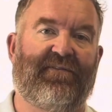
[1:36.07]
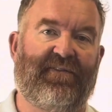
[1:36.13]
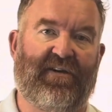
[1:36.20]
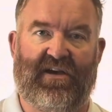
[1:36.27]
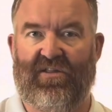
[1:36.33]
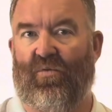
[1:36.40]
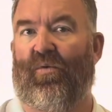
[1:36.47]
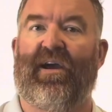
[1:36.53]
to
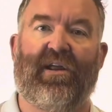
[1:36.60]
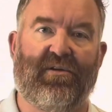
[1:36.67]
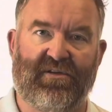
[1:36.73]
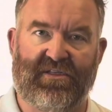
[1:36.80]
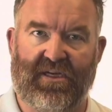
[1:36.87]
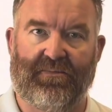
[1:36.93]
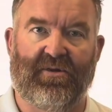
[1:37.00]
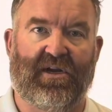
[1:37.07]
find the
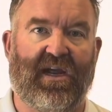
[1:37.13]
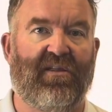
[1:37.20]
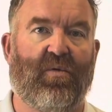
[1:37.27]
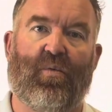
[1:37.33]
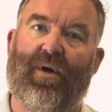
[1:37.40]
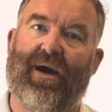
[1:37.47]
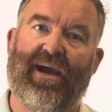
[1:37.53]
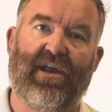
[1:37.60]
y-intercept. Okay, the
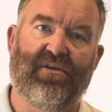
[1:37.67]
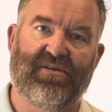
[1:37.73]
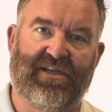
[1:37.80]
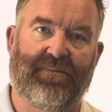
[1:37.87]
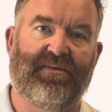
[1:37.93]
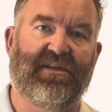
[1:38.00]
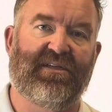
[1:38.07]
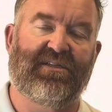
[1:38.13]

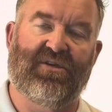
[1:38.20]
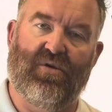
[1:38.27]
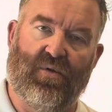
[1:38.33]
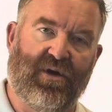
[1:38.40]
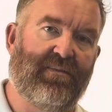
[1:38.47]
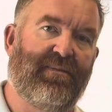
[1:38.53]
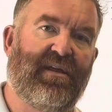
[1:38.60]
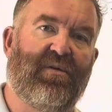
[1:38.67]
y-intercept is
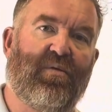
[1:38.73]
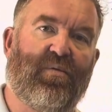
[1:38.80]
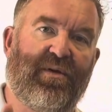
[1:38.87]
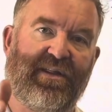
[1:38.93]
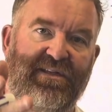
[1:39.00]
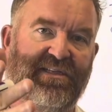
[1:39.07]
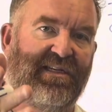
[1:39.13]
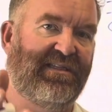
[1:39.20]
going to be the one
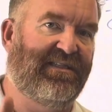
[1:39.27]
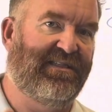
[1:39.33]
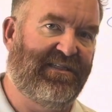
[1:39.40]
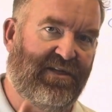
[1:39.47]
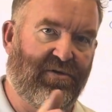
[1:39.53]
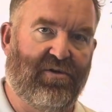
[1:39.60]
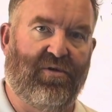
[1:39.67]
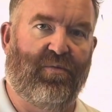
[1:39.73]
that says
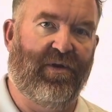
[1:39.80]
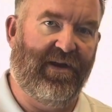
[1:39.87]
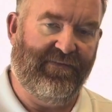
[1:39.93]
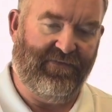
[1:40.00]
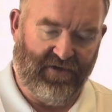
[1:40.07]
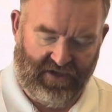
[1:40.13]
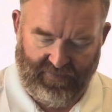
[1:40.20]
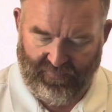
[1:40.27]
0 and
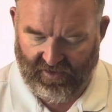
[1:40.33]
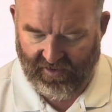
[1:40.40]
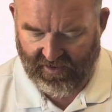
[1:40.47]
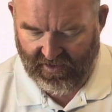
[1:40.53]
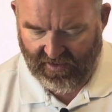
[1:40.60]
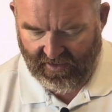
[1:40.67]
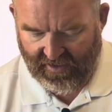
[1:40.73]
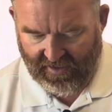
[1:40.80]
whatever number.
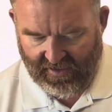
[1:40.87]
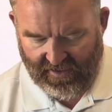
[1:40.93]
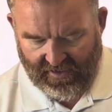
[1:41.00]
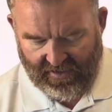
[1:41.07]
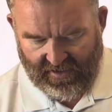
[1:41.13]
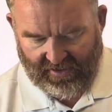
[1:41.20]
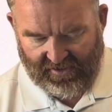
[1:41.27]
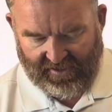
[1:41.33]

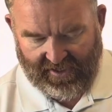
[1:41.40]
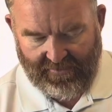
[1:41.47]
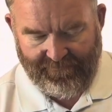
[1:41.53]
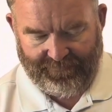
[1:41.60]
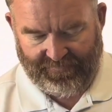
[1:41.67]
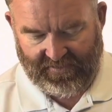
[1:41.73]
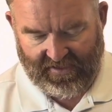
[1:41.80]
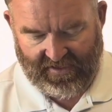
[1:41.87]
Okay,
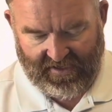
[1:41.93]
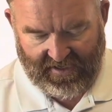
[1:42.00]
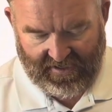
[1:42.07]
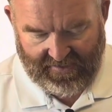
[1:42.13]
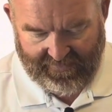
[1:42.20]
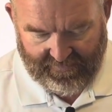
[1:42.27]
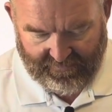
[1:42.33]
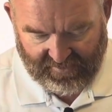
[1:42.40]

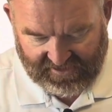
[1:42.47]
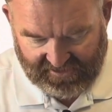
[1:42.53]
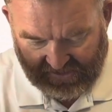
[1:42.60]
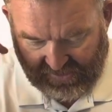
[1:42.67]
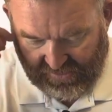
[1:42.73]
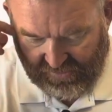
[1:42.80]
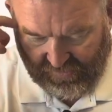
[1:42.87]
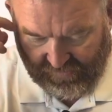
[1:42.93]
number
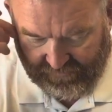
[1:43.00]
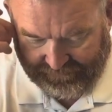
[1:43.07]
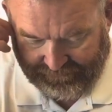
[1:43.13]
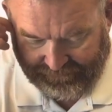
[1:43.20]
2,